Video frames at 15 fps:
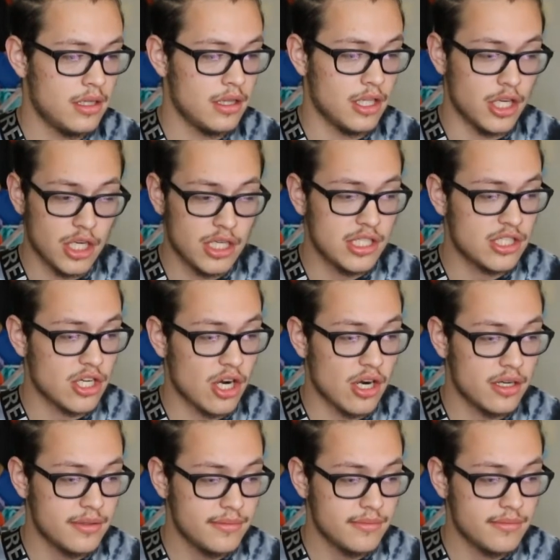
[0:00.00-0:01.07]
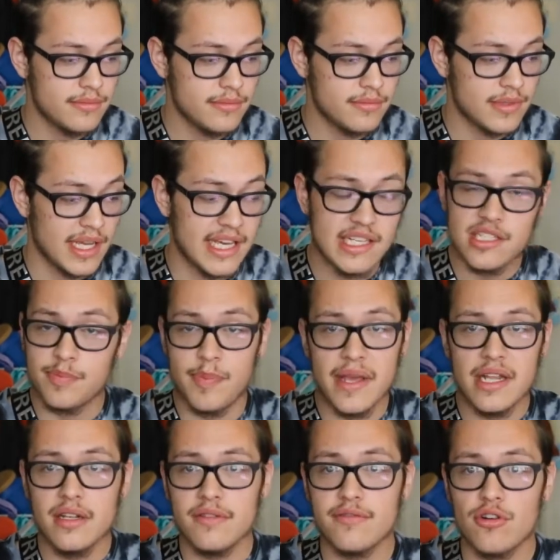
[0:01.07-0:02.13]
the hoodie's hard. He's
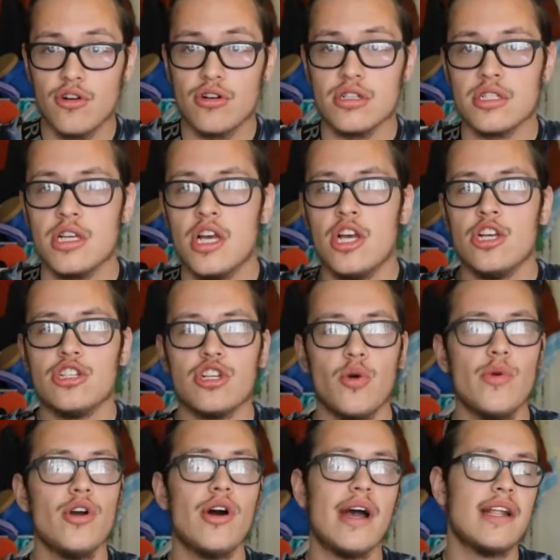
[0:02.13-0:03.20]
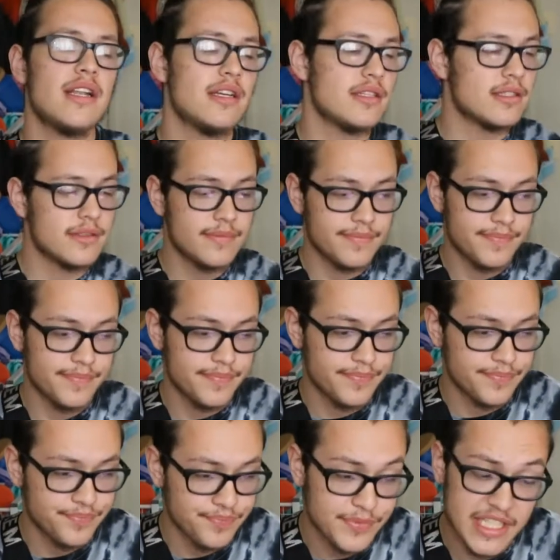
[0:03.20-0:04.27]
spitting, of course. So we're gonna have
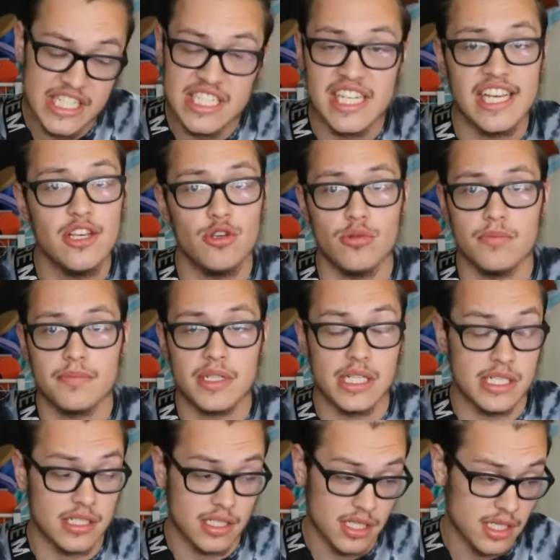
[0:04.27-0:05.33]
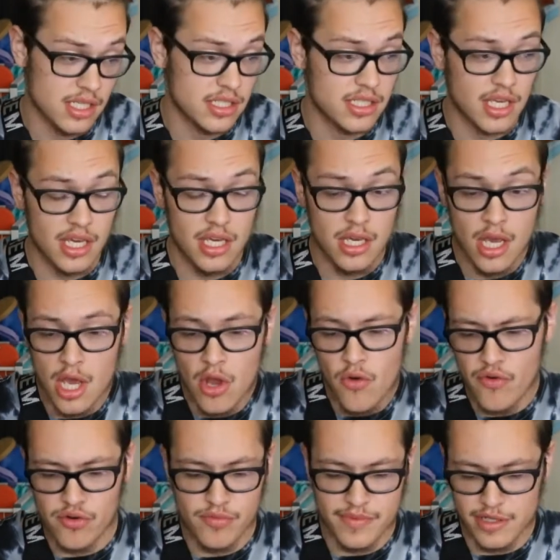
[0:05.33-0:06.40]
to continue. Cause Ski,
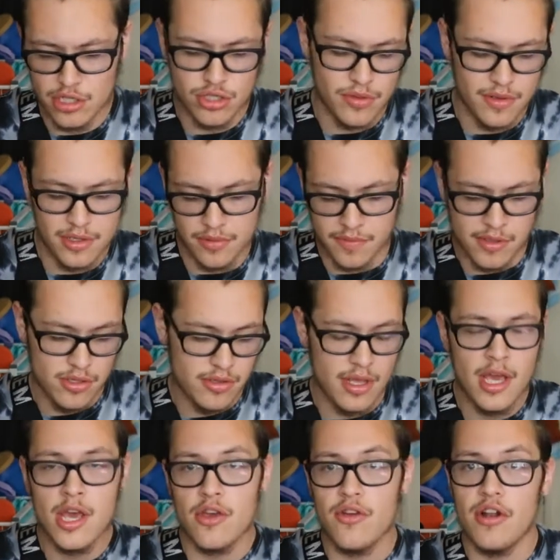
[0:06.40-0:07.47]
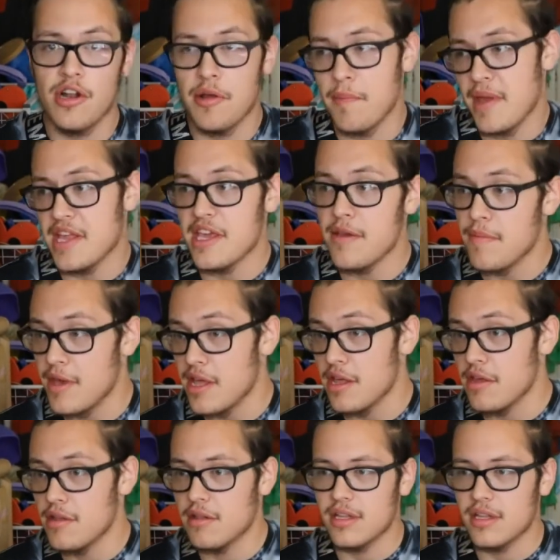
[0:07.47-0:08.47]
what a reducing me, you know, me.